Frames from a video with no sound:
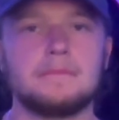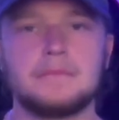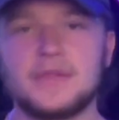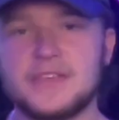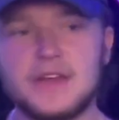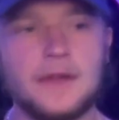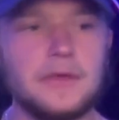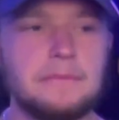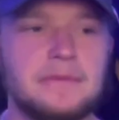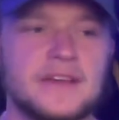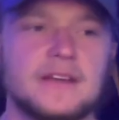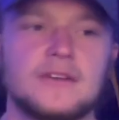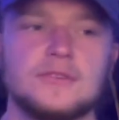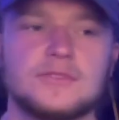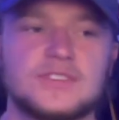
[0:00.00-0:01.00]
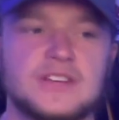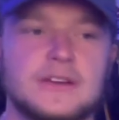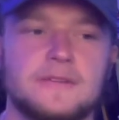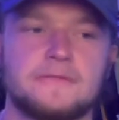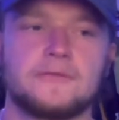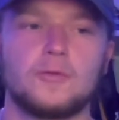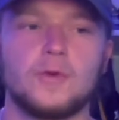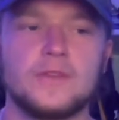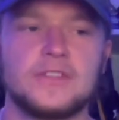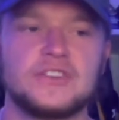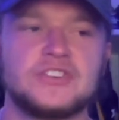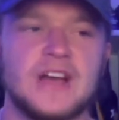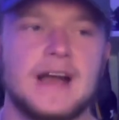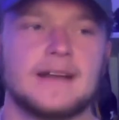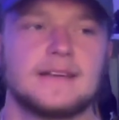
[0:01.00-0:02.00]
But the other big news here for the
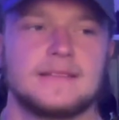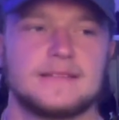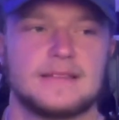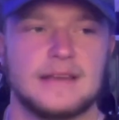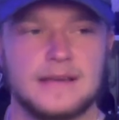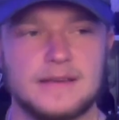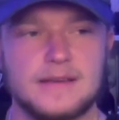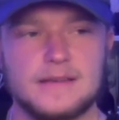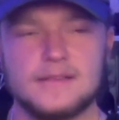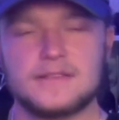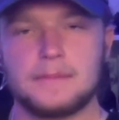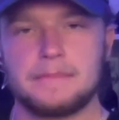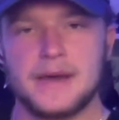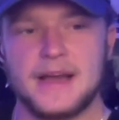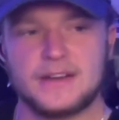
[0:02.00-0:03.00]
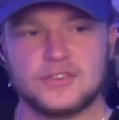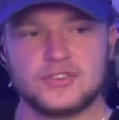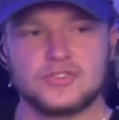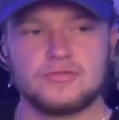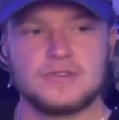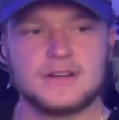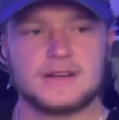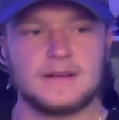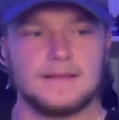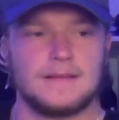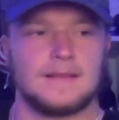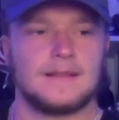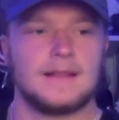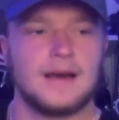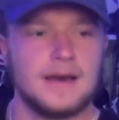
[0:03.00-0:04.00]
Jackets is Patrik
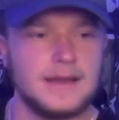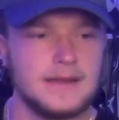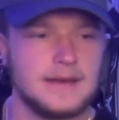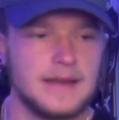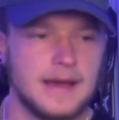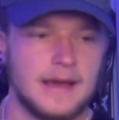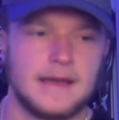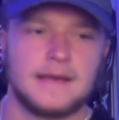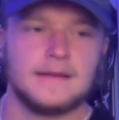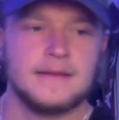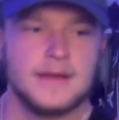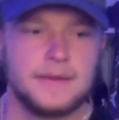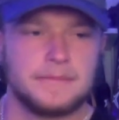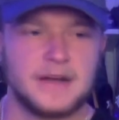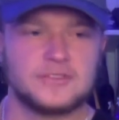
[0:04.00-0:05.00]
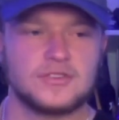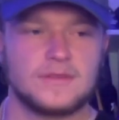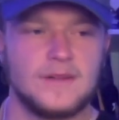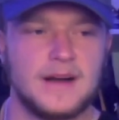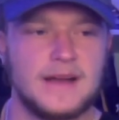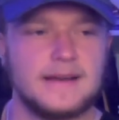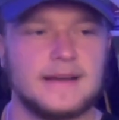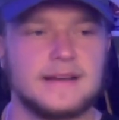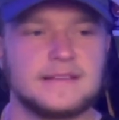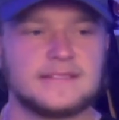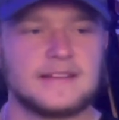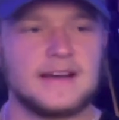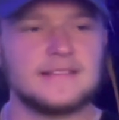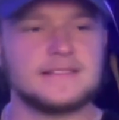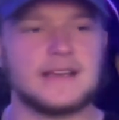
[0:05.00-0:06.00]
Laine. Patrik Laine
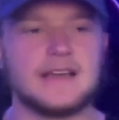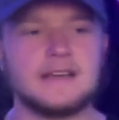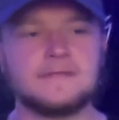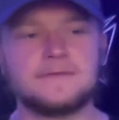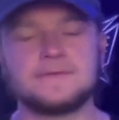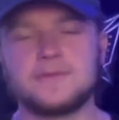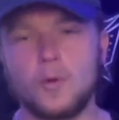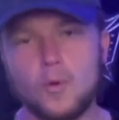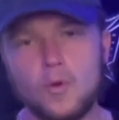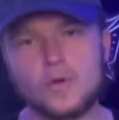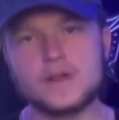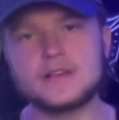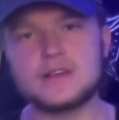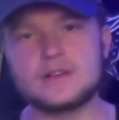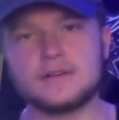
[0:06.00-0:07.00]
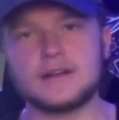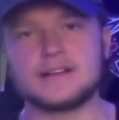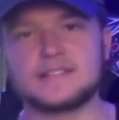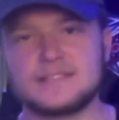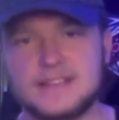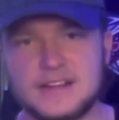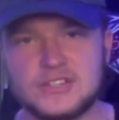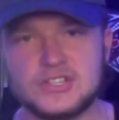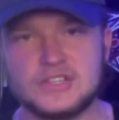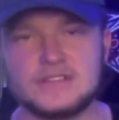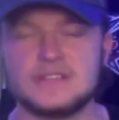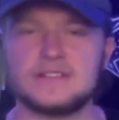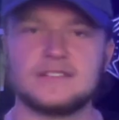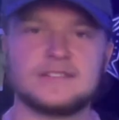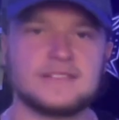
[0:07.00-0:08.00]
signs a four-year extension
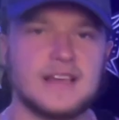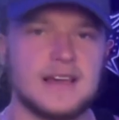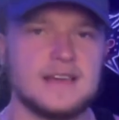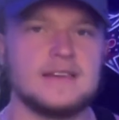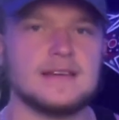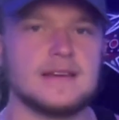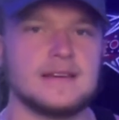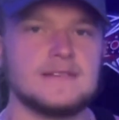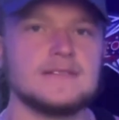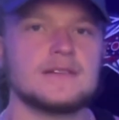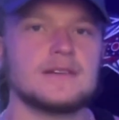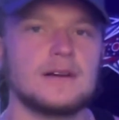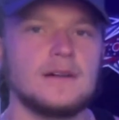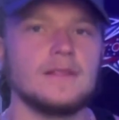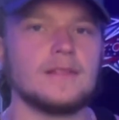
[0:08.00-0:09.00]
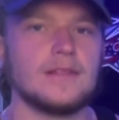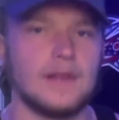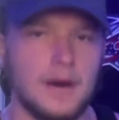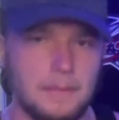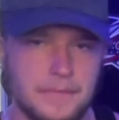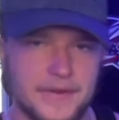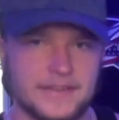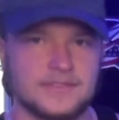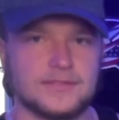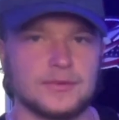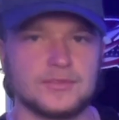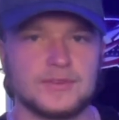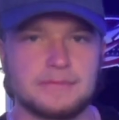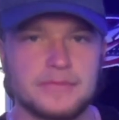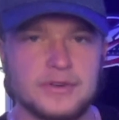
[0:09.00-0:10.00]
to stay in Columbus. So
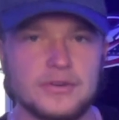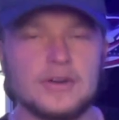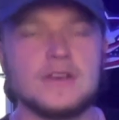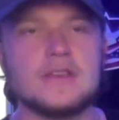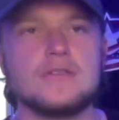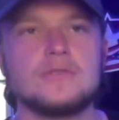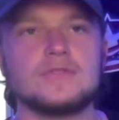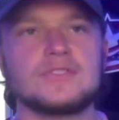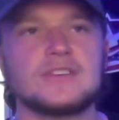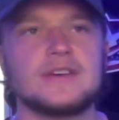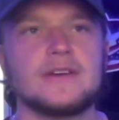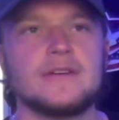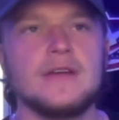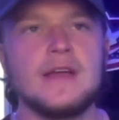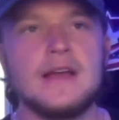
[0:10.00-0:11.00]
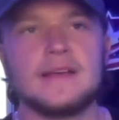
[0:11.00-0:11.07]
some good news here.